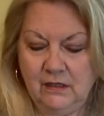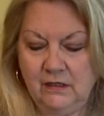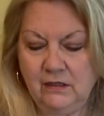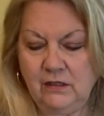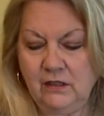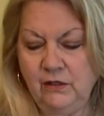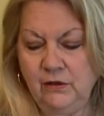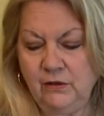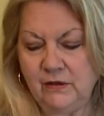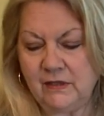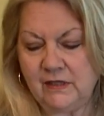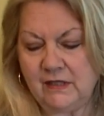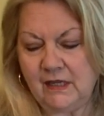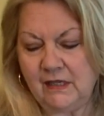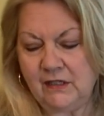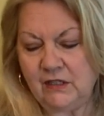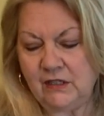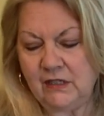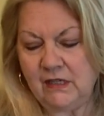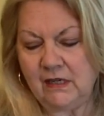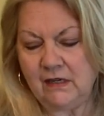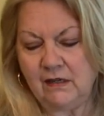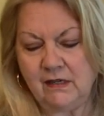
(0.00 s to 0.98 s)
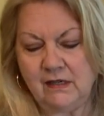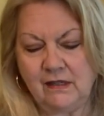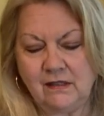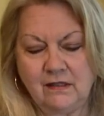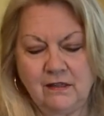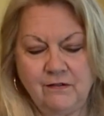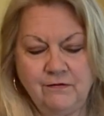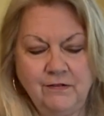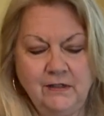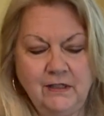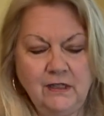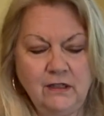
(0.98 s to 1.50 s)
So Sagittarius, I
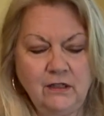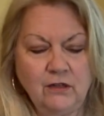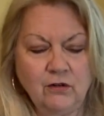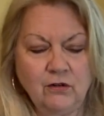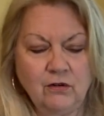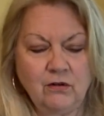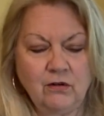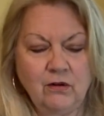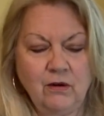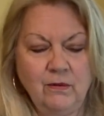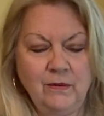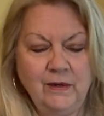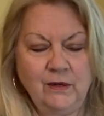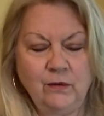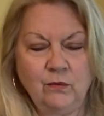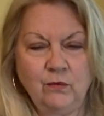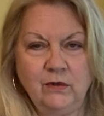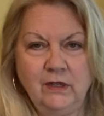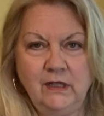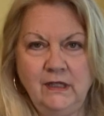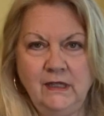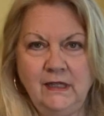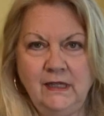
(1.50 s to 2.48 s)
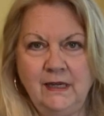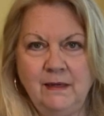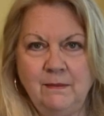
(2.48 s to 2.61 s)
feel like you're growing really